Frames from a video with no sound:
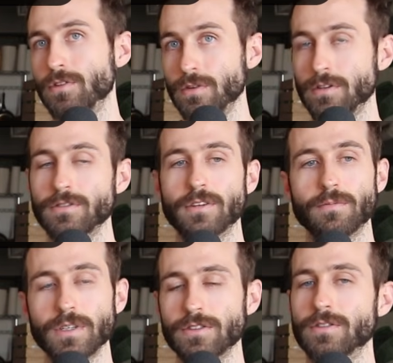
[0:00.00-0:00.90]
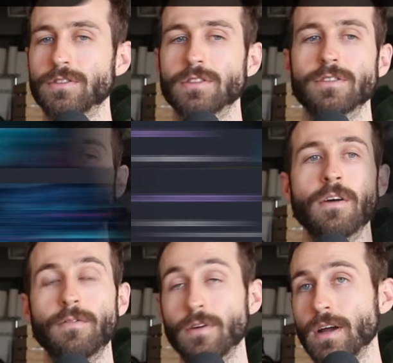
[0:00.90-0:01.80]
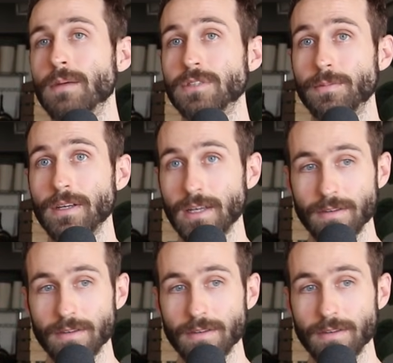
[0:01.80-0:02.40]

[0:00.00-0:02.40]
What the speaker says: tools and resources for MCP